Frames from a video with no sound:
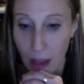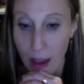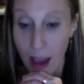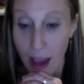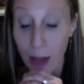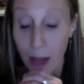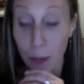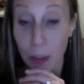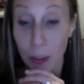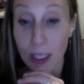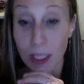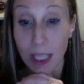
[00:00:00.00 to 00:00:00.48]

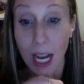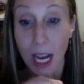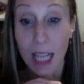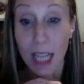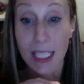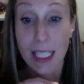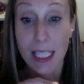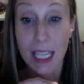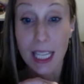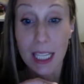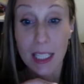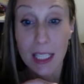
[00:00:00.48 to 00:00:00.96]
And when
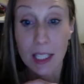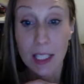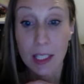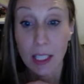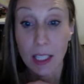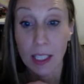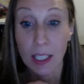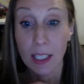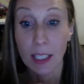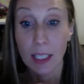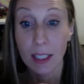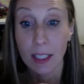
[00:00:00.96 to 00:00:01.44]
God says he's
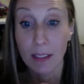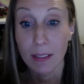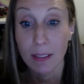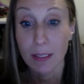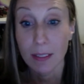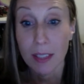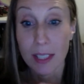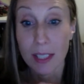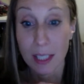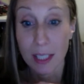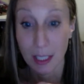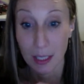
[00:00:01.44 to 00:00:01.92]
going to give
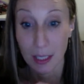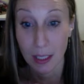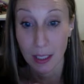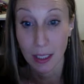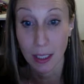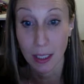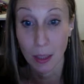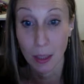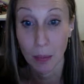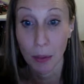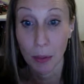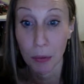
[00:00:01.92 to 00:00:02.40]

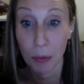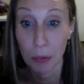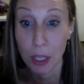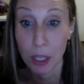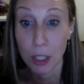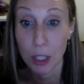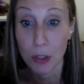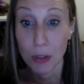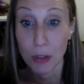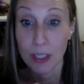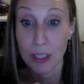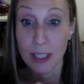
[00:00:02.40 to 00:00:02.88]
tzaddikim
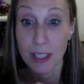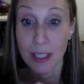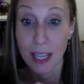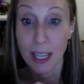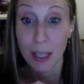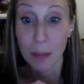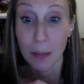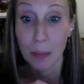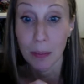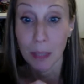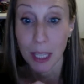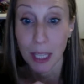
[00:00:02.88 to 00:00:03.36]

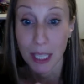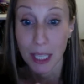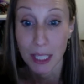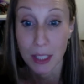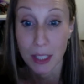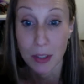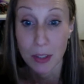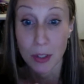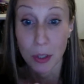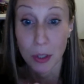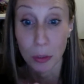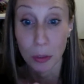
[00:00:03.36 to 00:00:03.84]
310
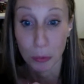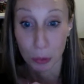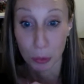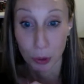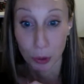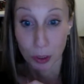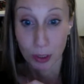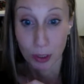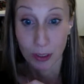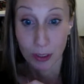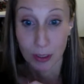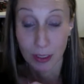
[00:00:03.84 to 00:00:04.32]
planets to
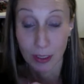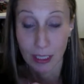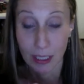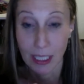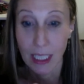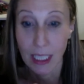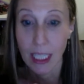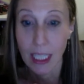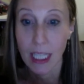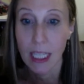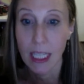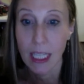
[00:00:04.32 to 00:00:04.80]
rule
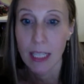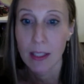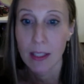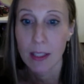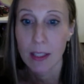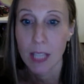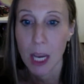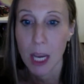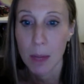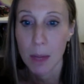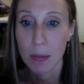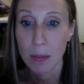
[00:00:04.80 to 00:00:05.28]
in the
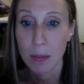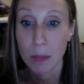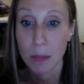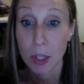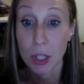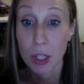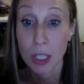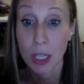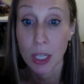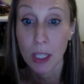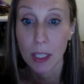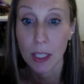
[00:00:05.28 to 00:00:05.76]
times of
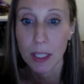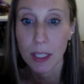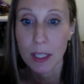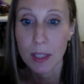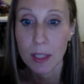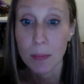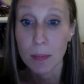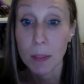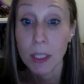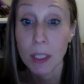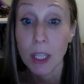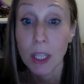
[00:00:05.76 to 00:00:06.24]
Mashiach, it
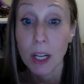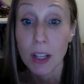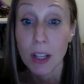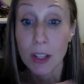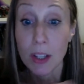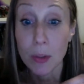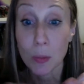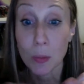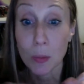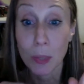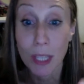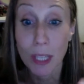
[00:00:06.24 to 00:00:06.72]
is
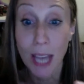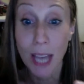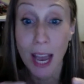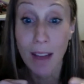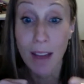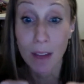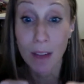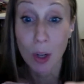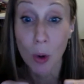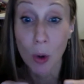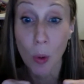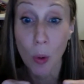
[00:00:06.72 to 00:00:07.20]
because we
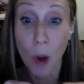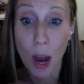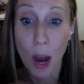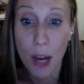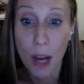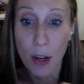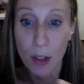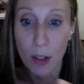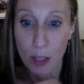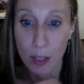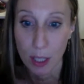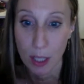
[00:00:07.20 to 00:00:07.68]
have
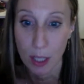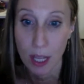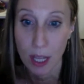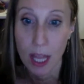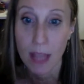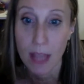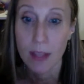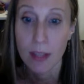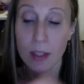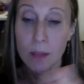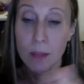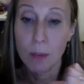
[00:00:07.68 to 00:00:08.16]
acquired
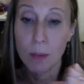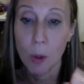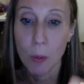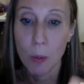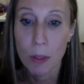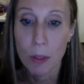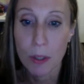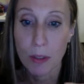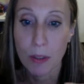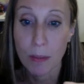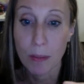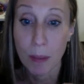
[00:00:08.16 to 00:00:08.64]
these
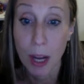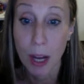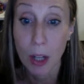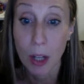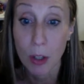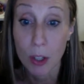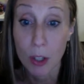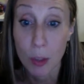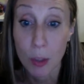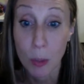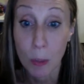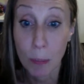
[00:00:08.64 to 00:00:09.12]
moments of
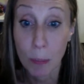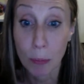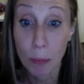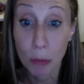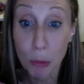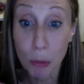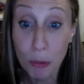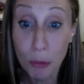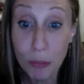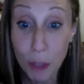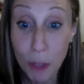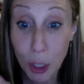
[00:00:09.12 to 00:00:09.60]
malchus. We
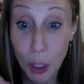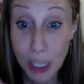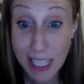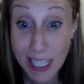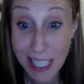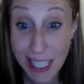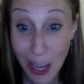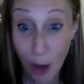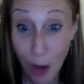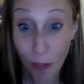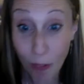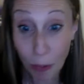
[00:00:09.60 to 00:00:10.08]
proved
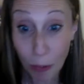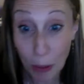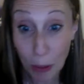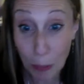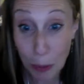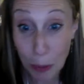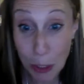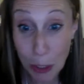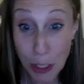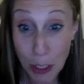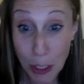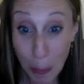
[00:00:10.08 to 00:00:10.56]
ourselves when
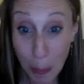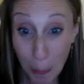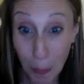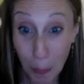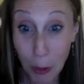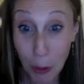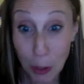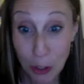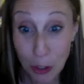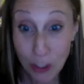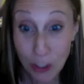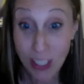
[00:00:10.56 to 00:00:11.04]
we're
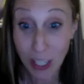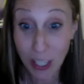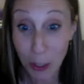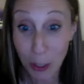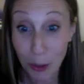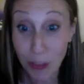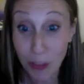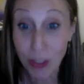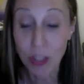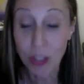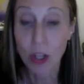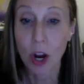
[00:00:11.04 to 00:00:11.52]
submerged here
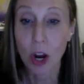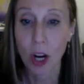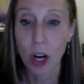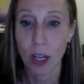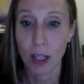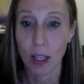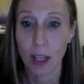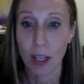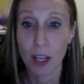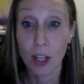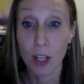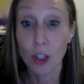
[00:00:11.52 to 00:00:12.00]
in the
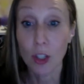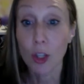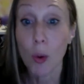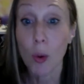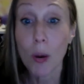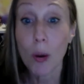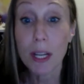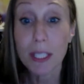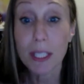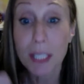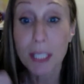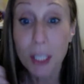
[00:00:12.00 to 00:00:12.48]
dark.
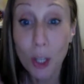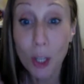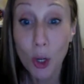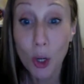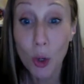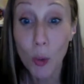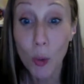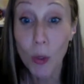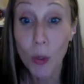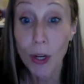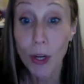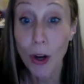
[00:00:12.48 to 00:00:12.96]
No idea
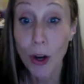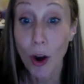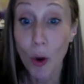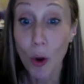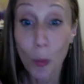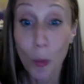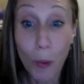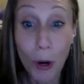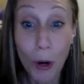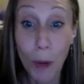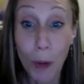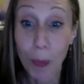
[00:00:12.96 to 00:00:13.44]
who we
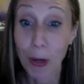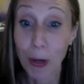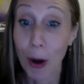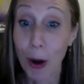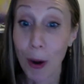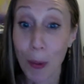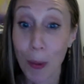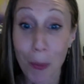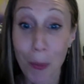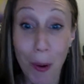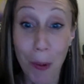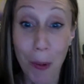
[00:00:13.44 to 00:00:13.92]
are, where we
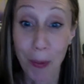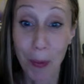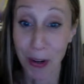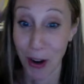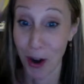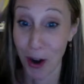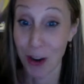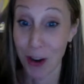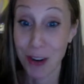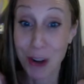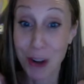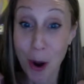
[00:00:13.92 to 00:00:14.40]
are, what we
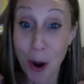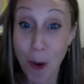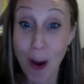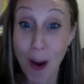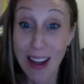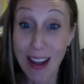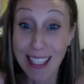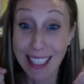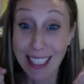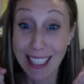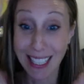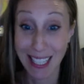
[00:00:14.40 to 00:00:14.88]
are. No
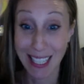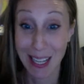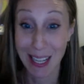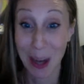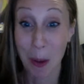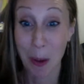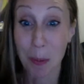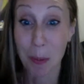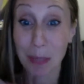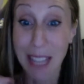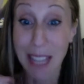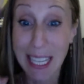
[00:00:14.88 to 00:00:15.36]
idea.
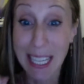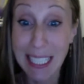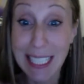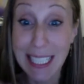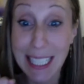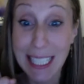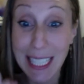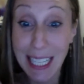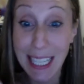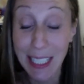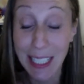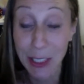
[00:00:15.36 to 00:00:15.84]
A blank
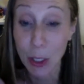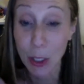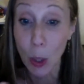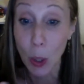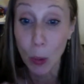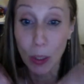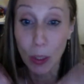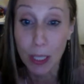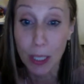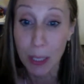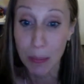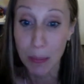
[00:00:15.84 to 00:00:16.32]
slate.
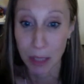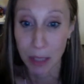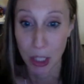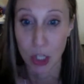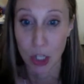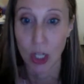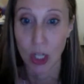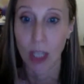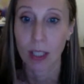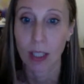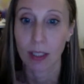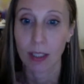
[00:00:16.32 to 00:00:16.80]
Total
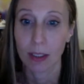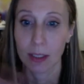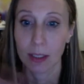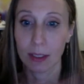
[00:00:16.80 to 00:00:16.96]
amnesia.